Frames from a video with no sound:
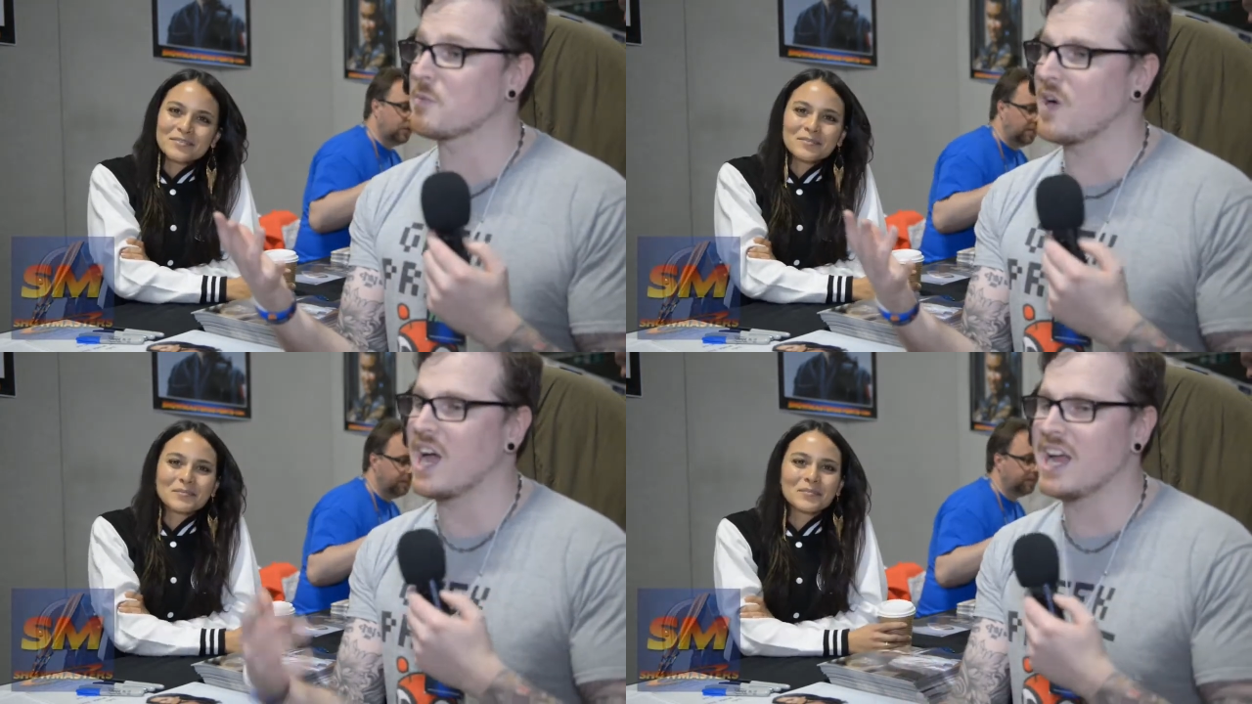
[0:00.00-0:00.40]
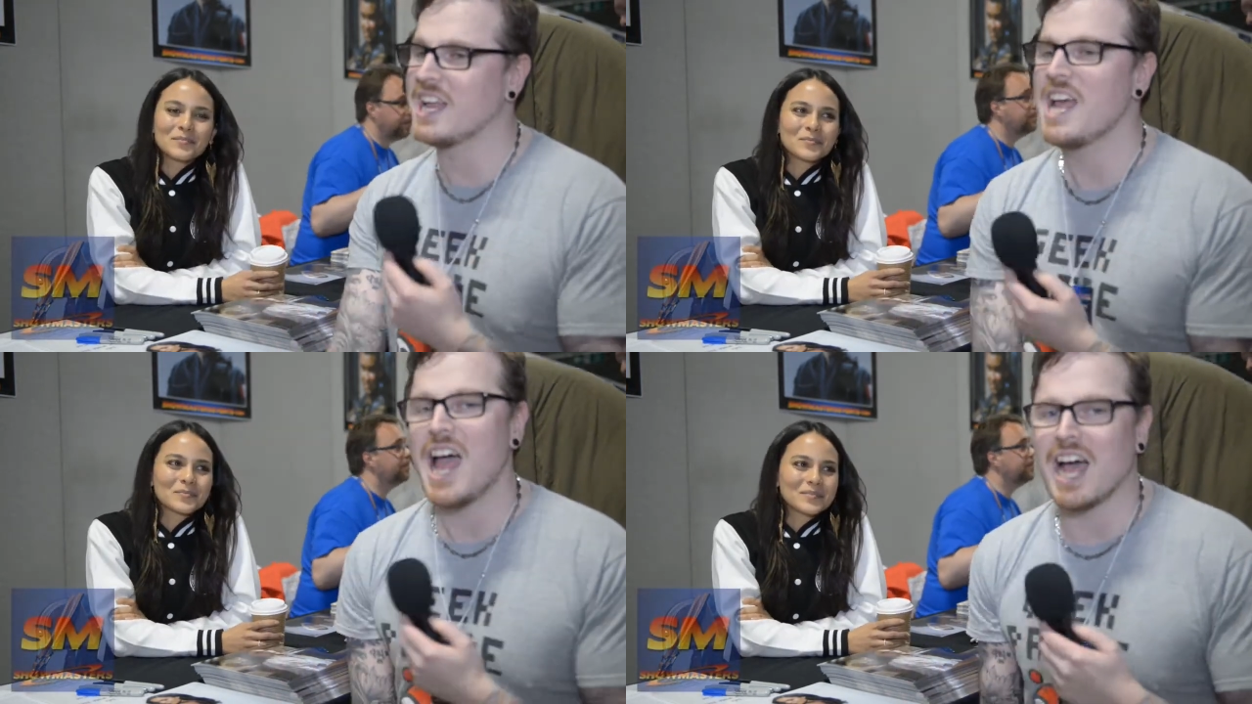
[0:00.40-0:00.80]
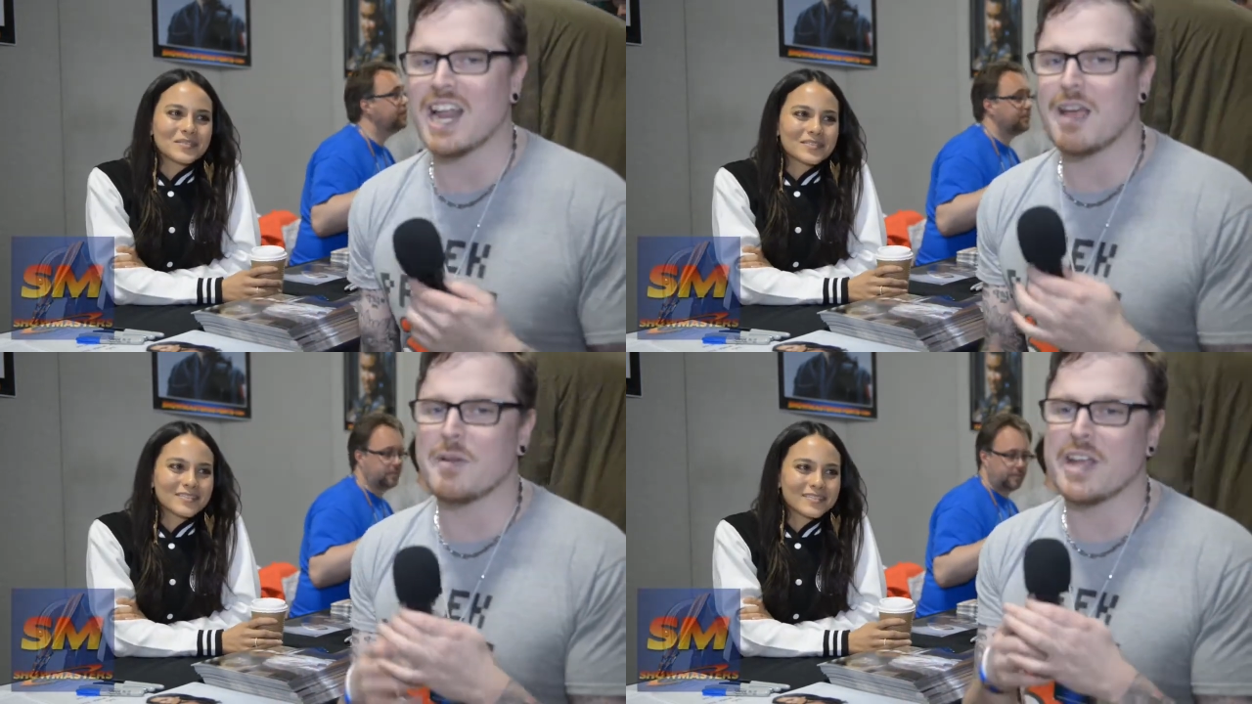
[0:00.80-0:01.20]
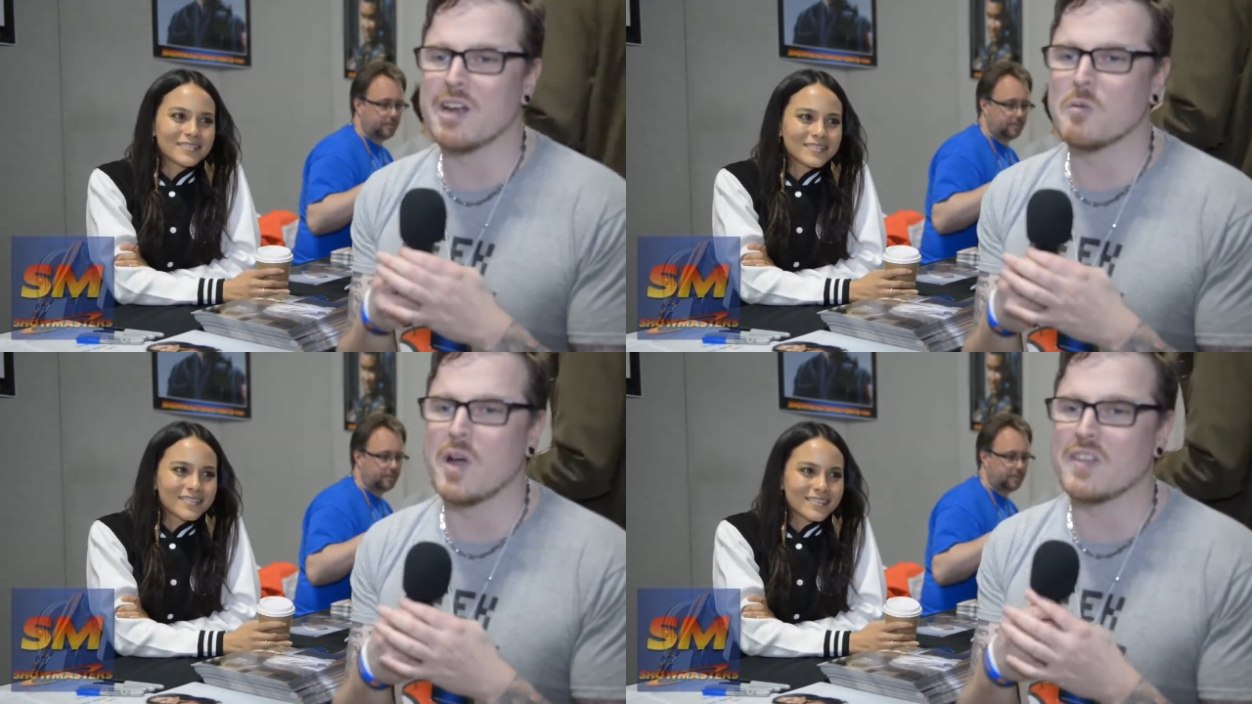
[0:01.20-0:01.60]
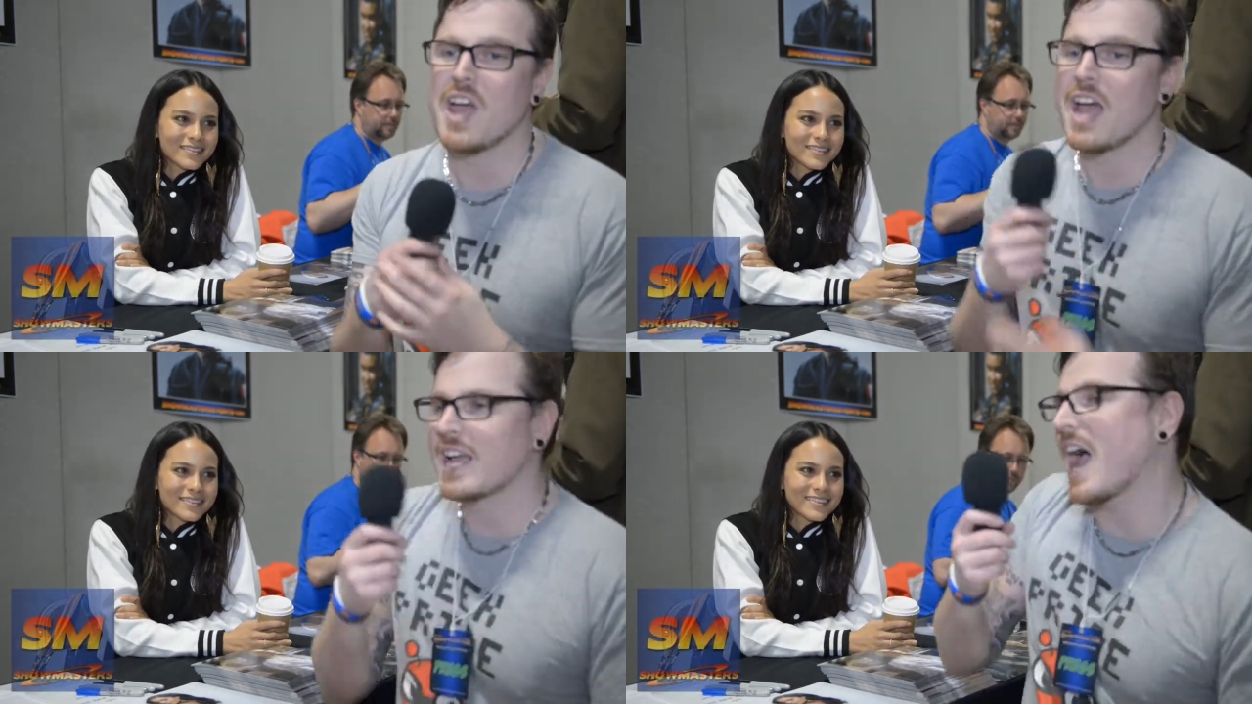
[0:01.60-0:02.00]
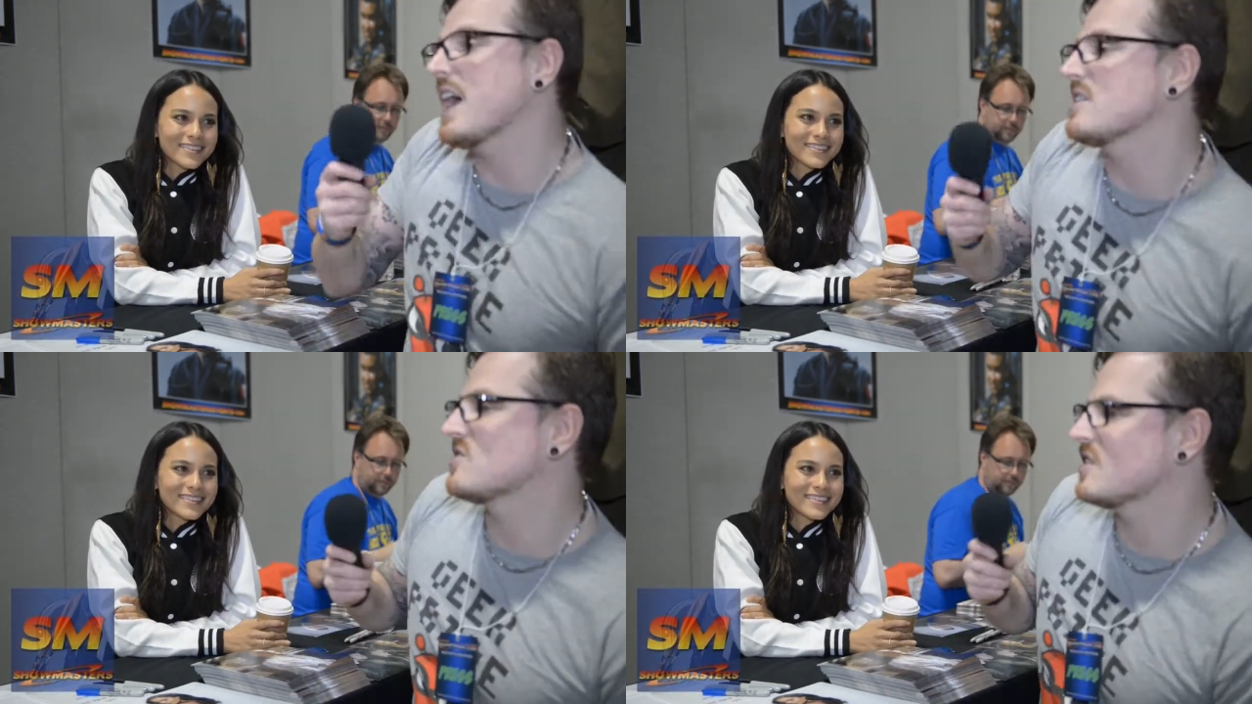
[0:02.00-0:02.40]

Speaker 1: Pride, and I'm here with Caius.